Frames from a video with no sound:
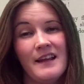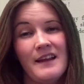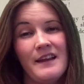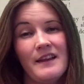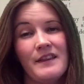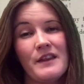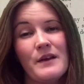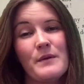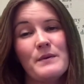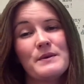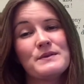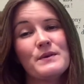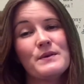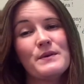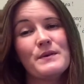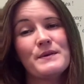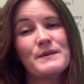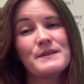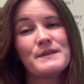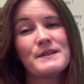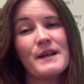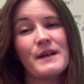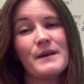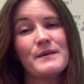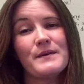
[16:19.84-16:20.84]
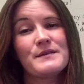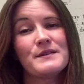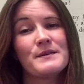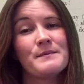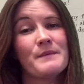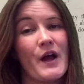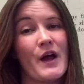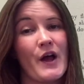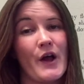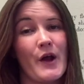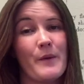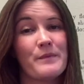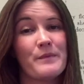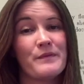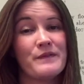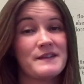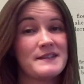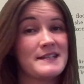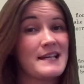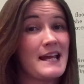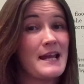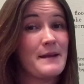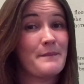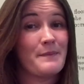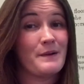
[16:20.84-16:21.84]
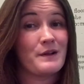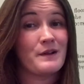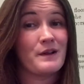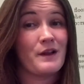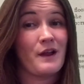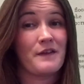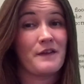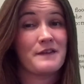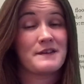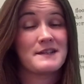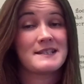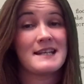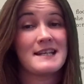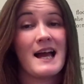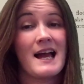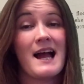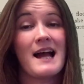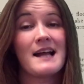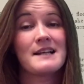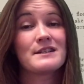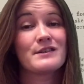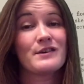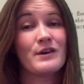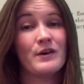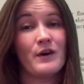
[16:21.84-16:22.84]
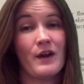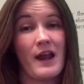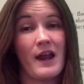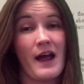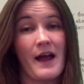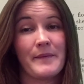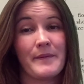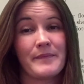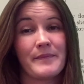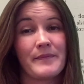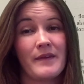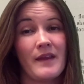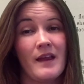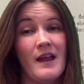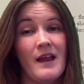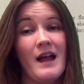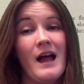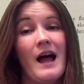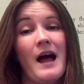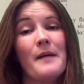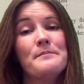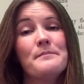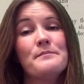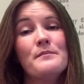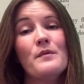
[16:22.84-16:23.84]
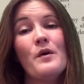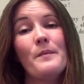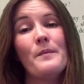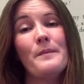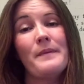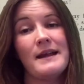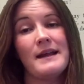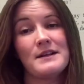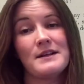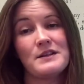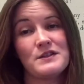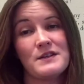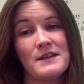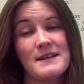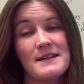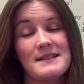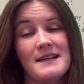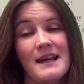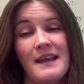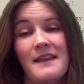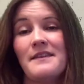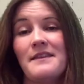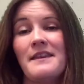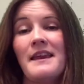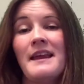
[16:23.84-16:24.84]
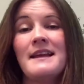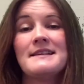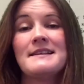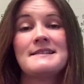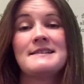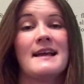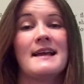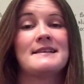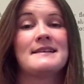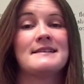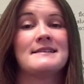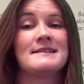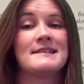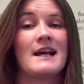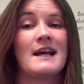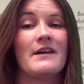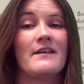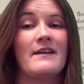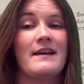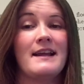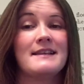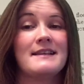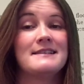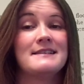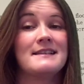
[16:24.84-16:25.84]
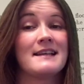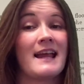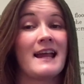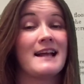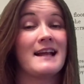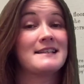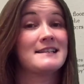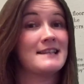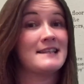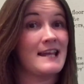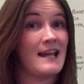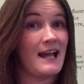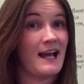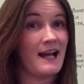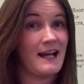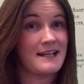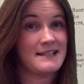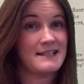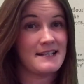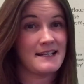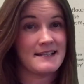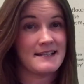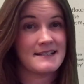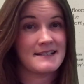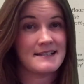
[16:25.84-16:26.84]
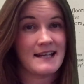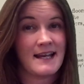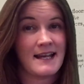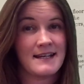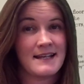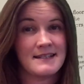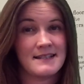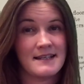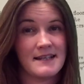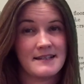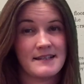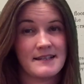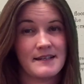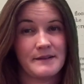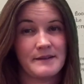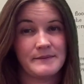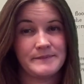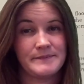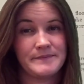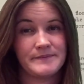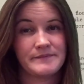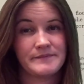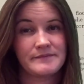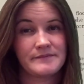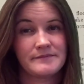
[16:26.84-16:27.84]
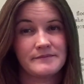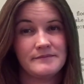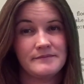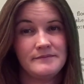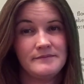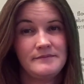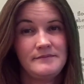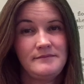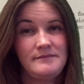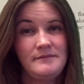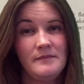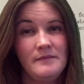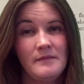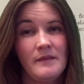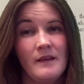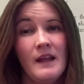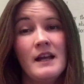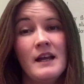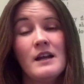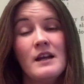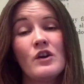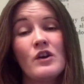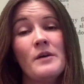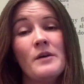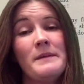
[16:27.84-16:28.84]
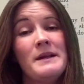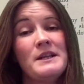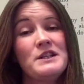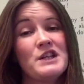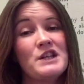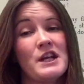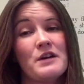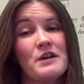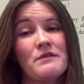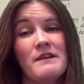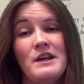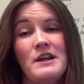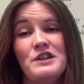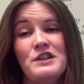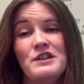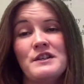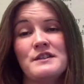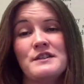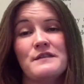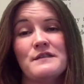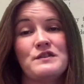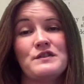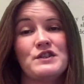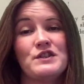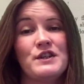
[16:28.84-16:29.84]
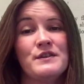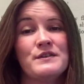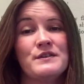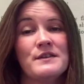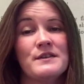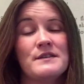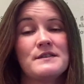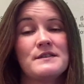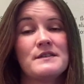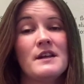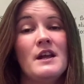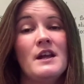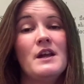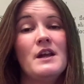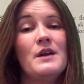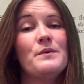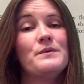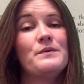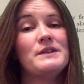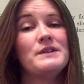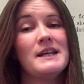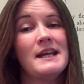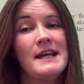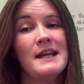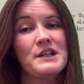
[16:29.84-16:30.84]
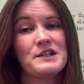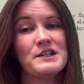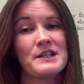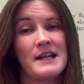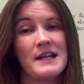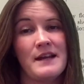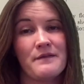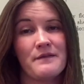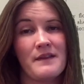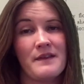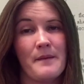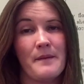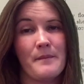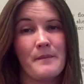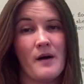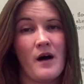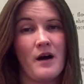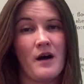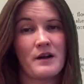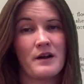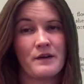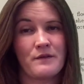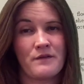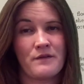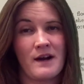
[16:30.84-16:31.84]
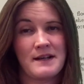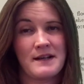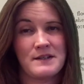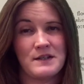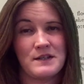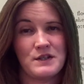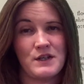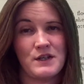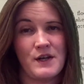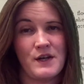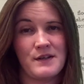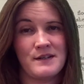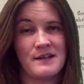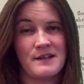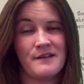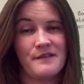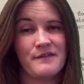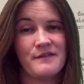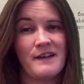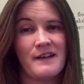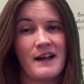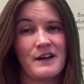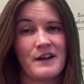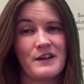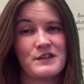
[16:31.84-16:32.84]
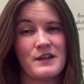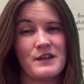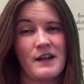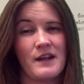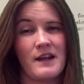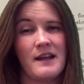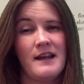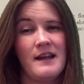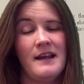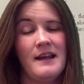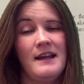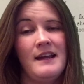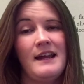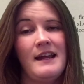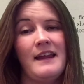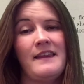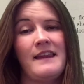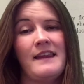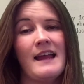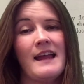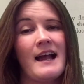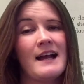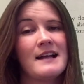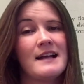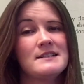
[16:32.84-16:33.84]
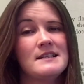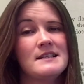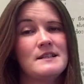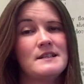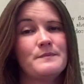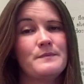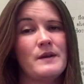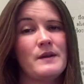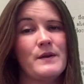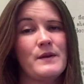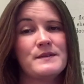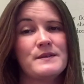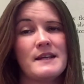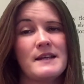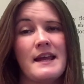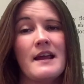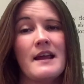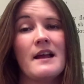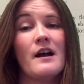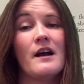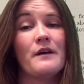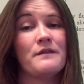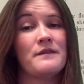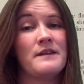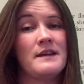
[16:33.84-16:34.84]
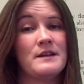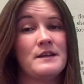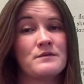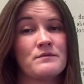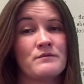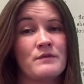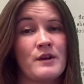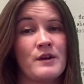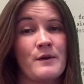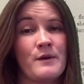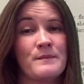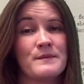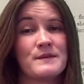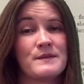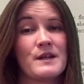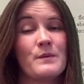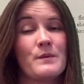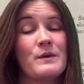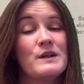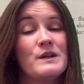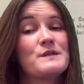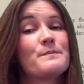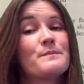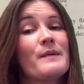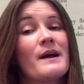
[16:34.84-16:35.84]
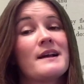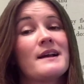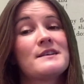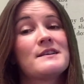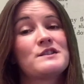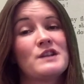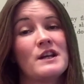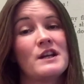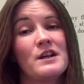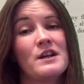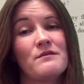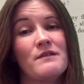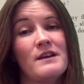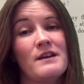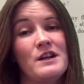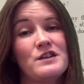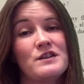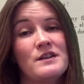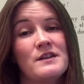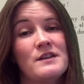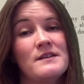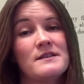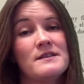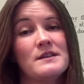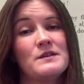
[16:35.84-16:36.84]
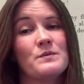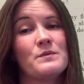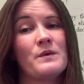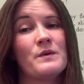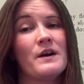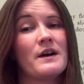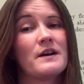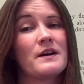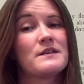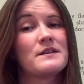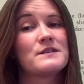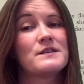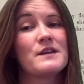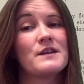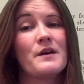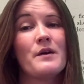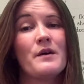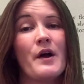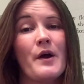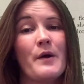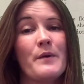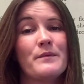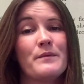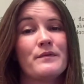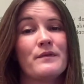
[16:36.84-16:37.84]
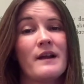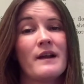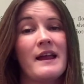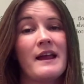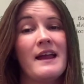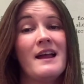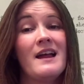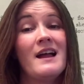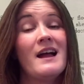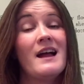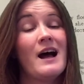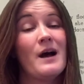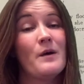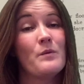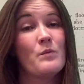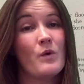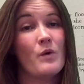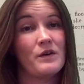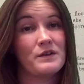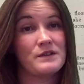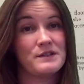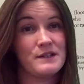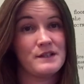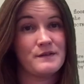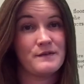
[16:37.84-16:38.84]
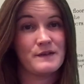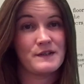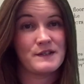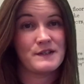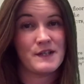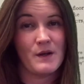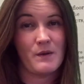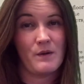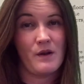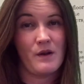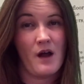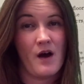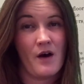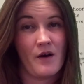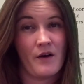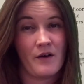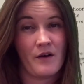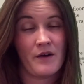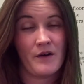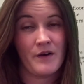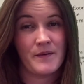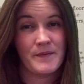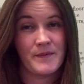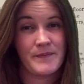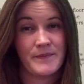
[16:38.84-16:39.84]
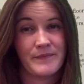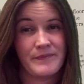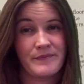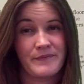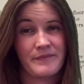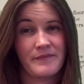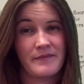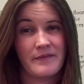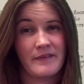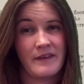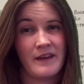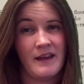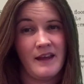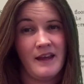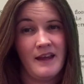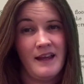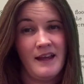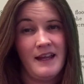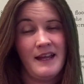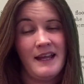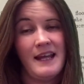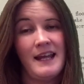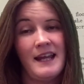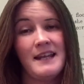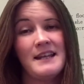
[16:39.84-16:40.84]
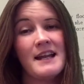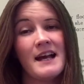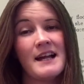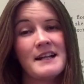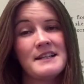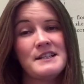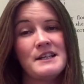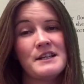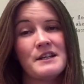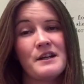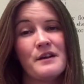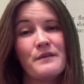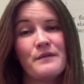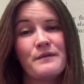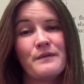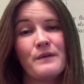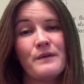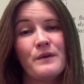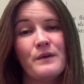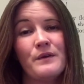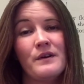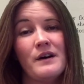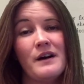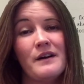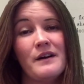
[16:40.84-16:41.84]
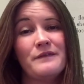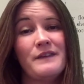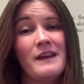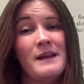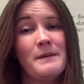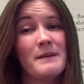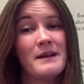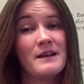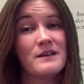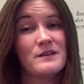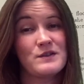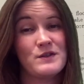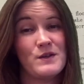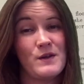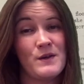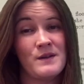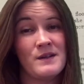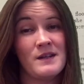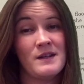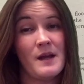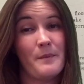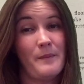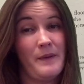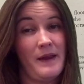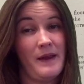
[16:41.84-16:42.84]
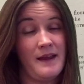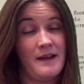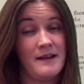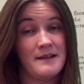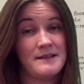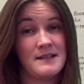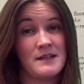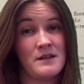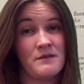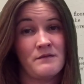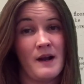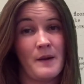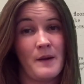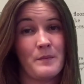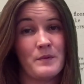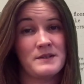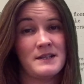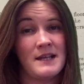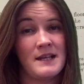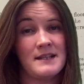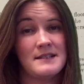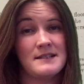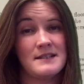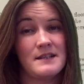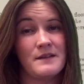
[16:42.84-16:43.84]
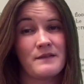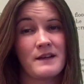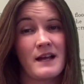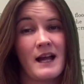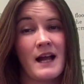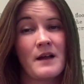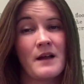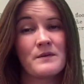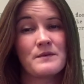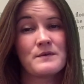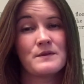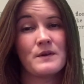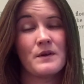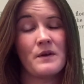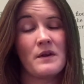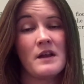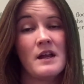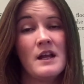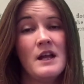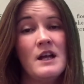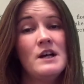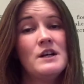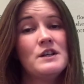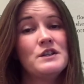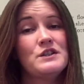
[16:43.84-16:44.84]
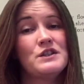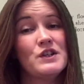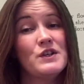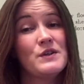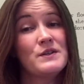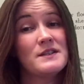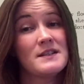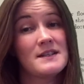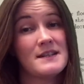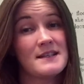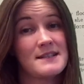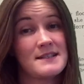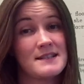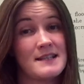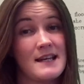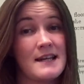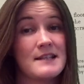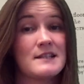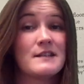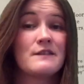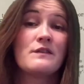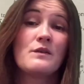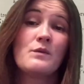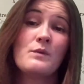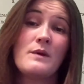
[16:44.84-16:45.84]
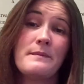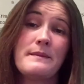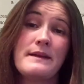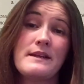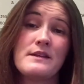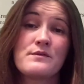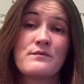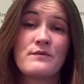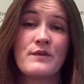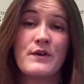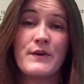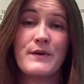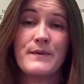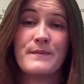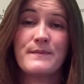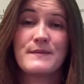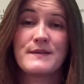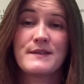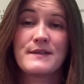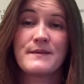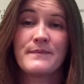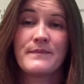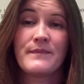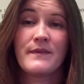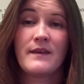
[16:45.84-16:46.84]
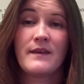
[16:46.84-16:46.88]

There was also some hope for tablecloths to add colour and more pictures and things necessary to get to the ideal standard coming generations of students would each leave their mark of gratitude and affection in the added beauty of these rooms, which past generations had worked so hopefully and wanted for so long. In 1904, a female student appealed to the Representative Council due to the state of the women's rooms.